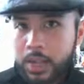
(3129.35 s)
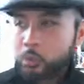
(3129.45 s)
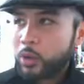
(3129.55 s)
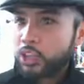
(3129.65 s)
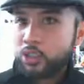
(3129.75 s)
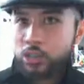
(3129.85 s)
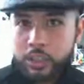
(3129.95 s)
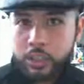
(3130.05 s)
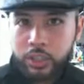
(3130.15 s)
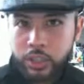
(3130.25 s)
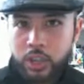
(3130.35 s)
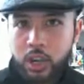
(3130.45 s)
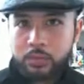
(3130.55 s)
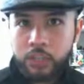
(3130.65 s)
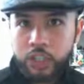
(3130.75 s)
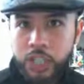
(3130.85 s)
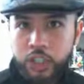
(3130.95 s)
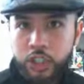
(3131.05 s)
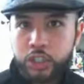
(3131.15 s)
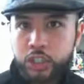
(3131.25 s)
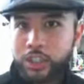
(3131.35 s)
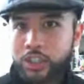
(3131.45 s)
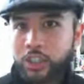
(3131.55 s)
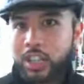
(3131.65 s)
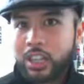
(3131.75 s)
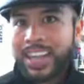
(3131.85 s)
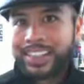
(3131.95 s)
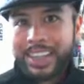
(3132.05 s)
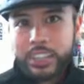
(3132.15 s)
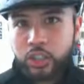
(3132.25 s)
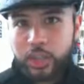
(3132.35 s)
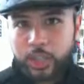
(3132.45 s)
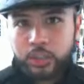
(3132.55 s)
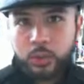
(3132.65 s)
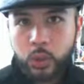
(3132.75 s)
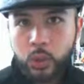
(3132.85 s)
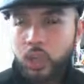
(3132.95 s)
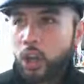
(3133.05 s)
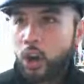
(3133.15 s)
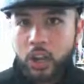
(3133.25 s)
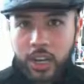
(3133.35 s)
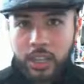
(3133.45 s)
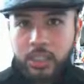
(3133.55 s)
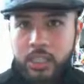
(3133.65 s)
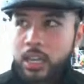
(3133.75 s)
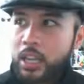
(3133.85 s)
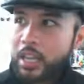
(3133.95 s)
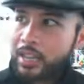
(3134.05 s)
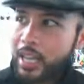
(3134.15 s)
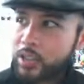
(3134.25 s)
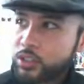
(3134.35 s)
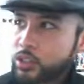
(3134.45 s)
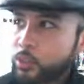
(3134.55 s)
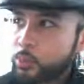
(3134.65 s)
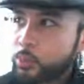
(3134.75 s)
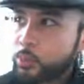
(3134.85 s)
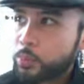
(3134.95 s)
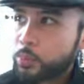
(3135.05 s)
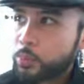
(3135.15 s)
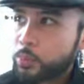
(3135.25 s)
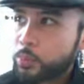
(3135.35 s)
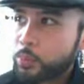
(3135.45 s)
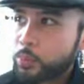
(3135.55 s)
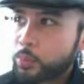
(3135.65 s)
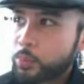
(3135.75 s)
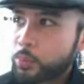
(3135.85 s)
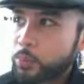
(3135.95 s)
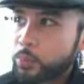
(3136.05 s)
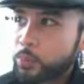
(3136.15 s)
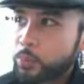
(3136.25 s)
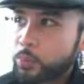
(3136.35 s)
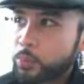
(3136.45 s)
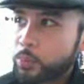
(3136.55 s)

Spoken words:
And we address those in the conversation so that they're a lot less stressful on us. It allows us to pre-screen the leads much better.